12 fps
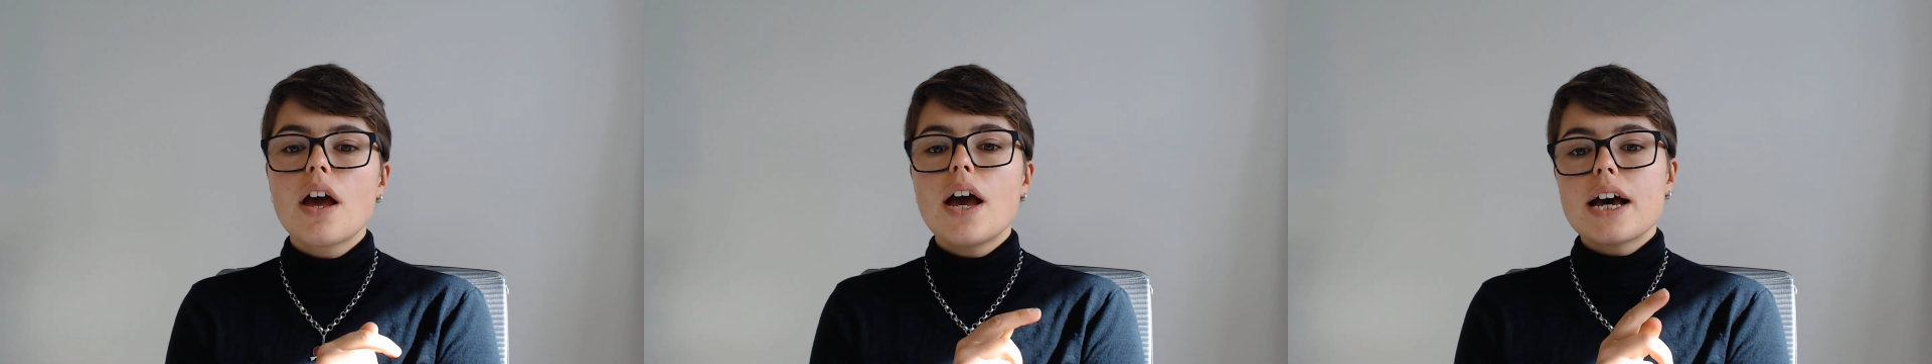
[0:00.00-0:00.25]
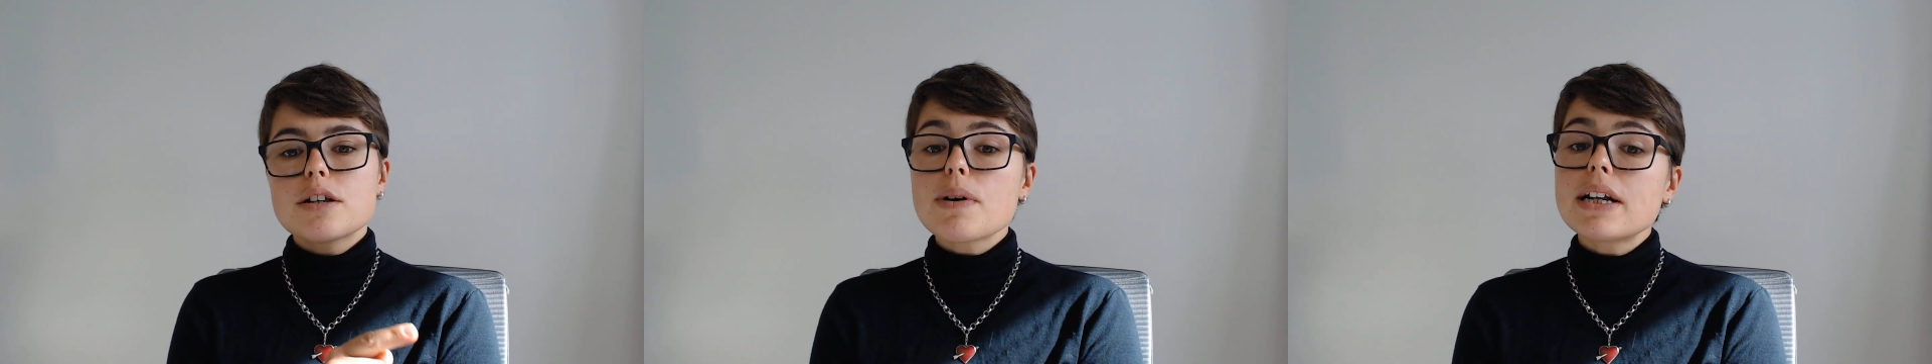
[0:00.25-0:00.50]

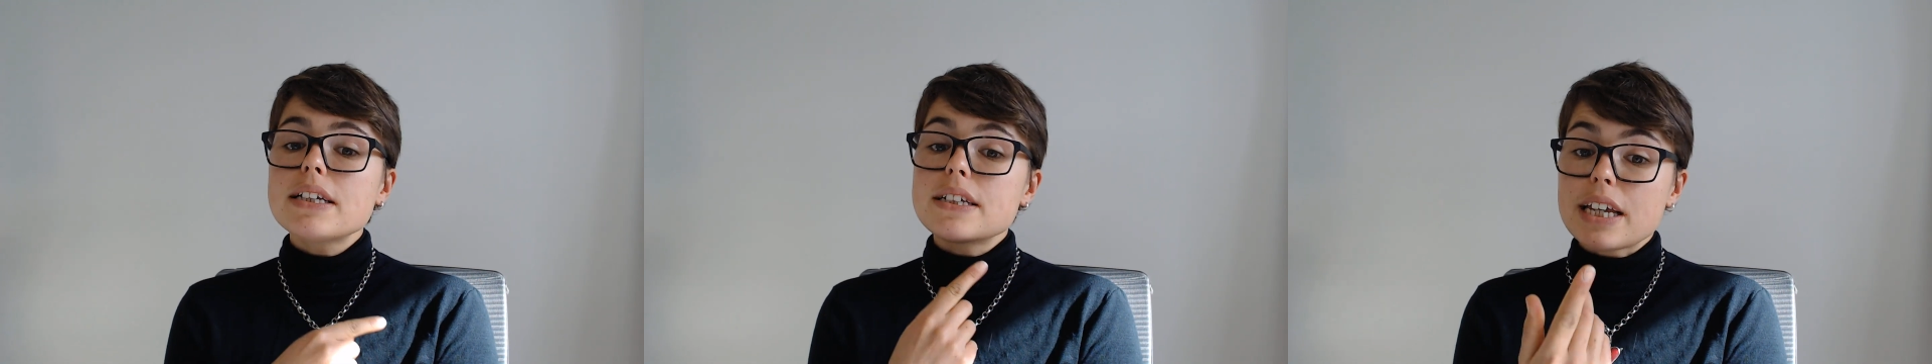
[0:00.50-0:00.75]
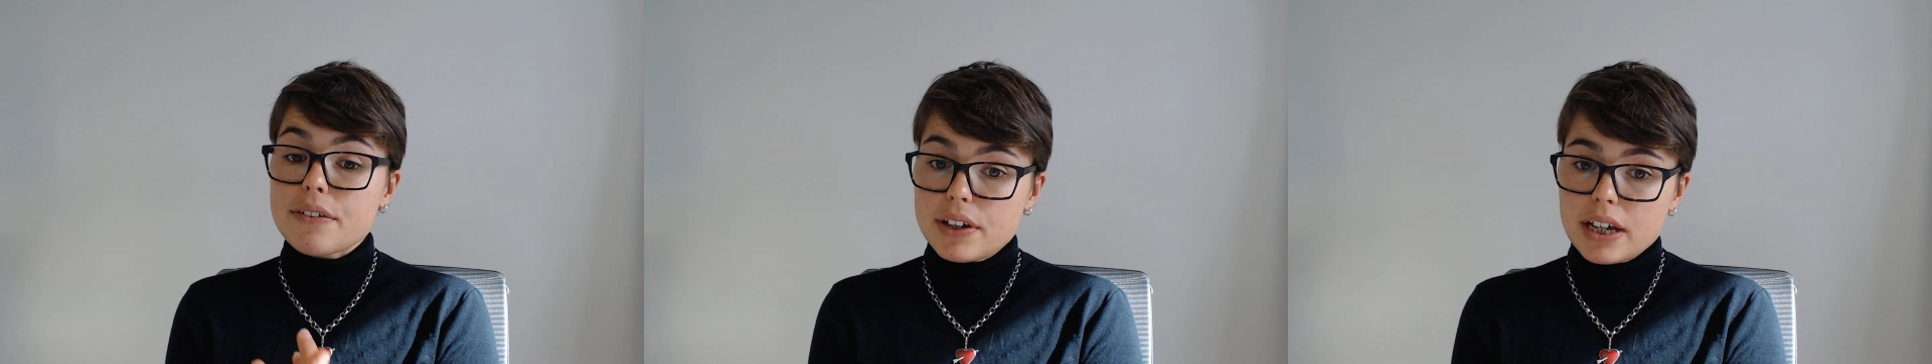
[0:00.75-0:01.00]
As well as
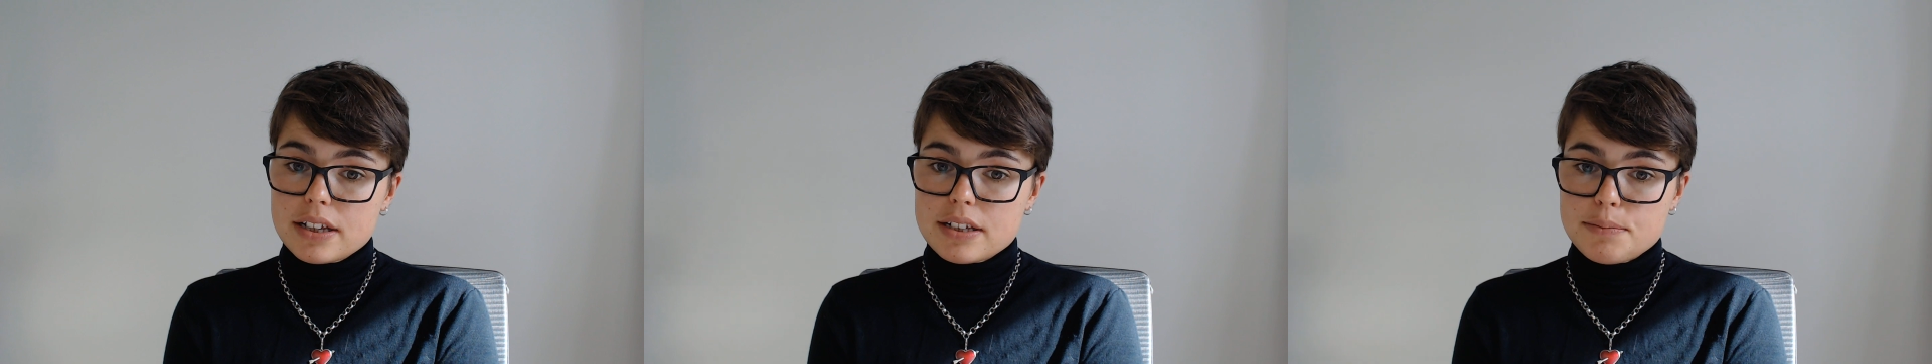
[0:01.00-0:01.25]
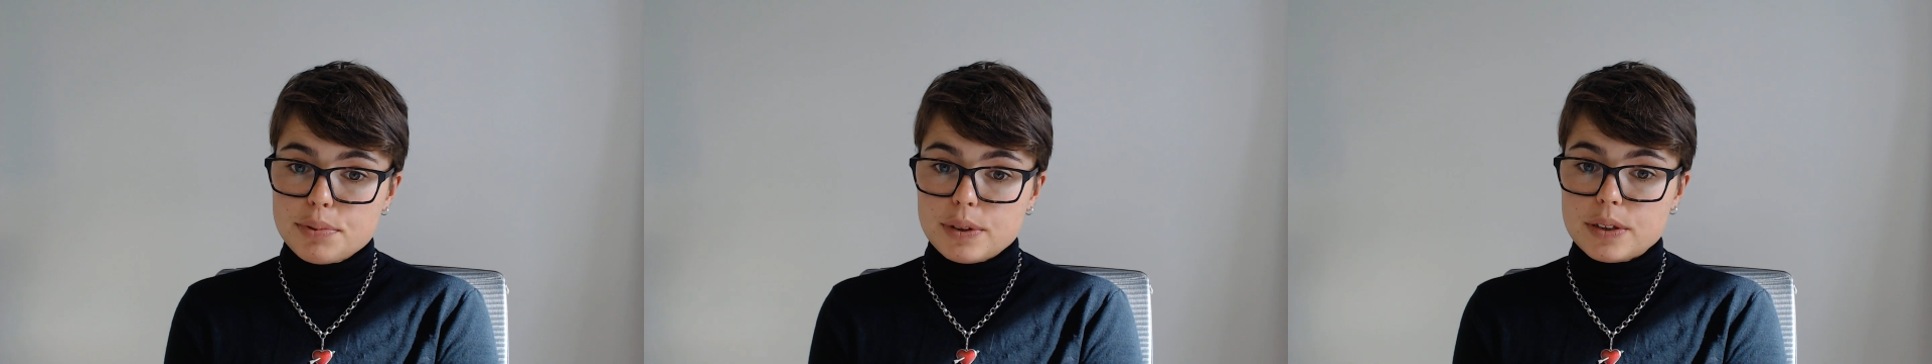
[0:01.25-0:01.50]
giving a
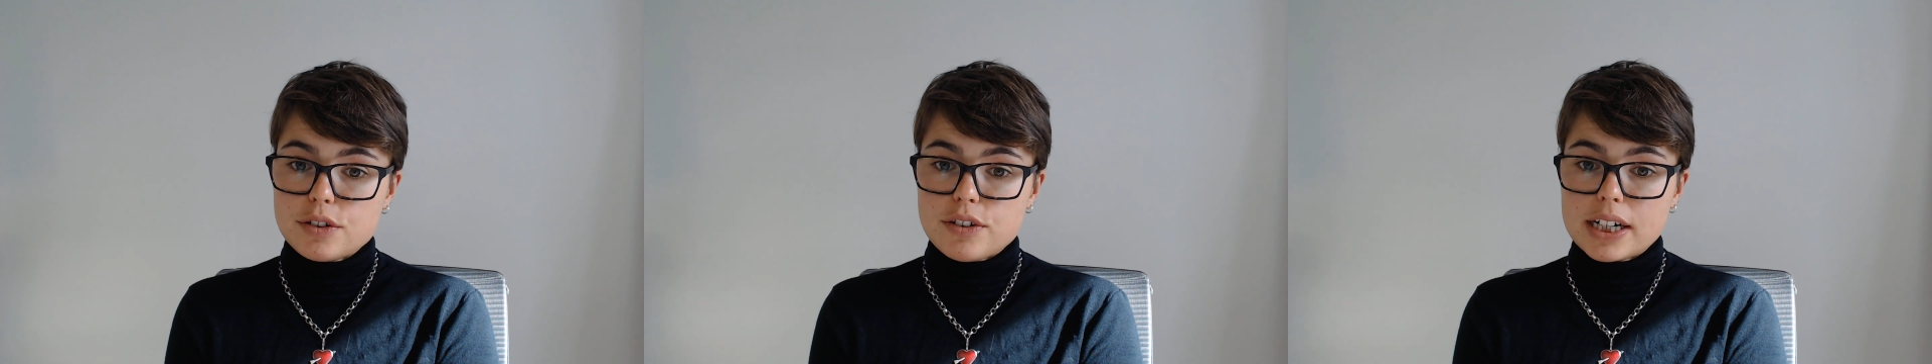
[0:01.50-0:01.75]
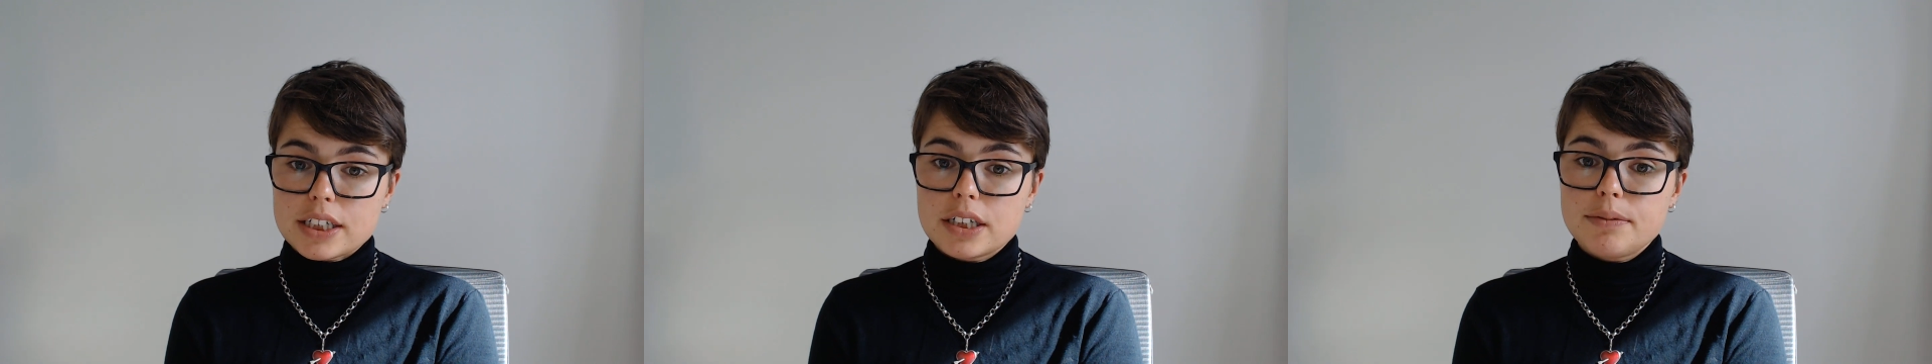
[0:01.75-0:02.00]
simple
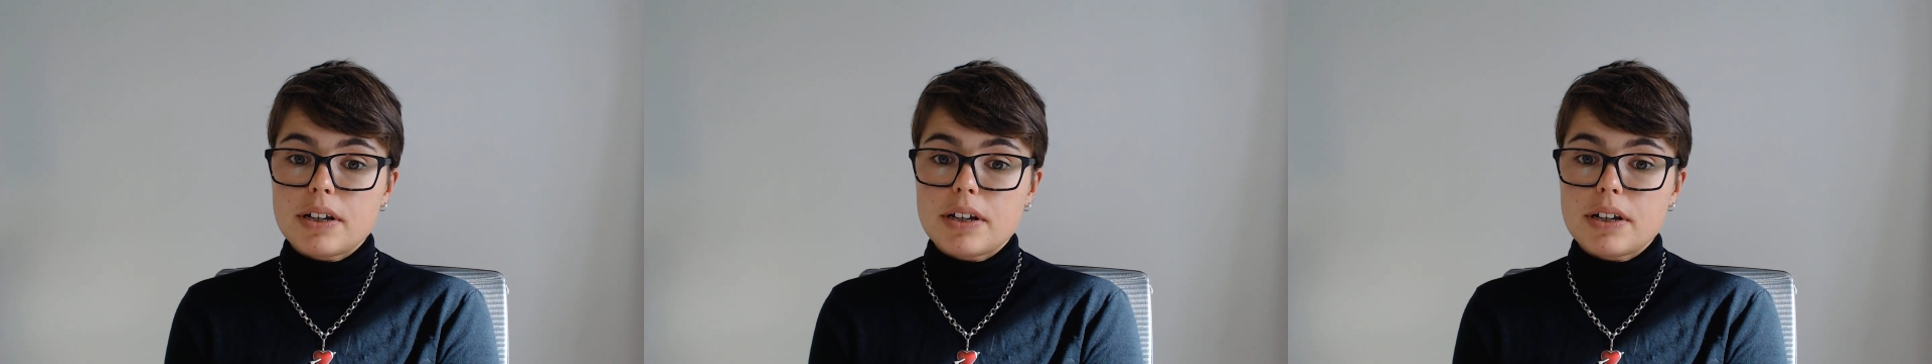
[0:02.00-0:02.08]
instruction,